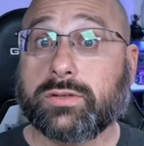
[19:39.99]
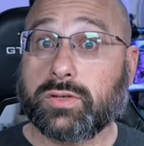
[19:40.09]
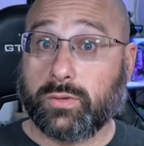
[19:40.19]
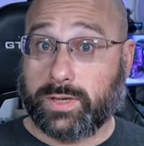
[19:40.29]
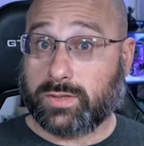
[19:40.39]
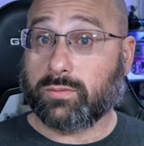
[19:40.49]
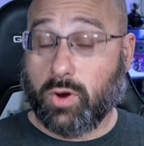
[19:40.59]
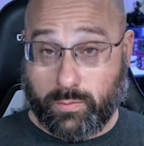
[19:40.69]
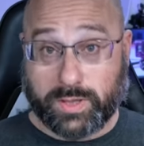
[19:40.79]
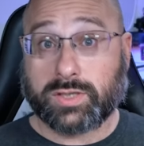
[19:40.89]
do as the
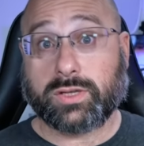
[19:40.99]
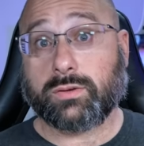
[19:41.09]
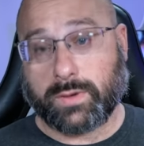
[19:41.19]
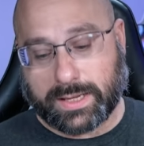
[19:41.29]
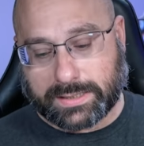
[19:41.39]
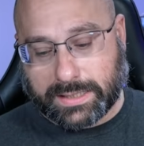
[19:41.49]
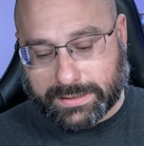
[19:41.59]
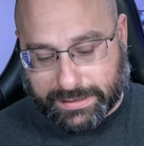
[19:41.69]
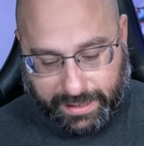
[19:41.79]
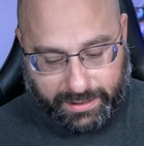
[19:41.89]
Romans do, as they
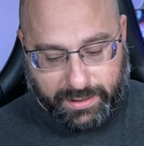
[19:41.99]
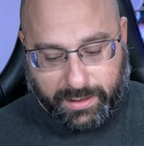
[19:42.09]
say.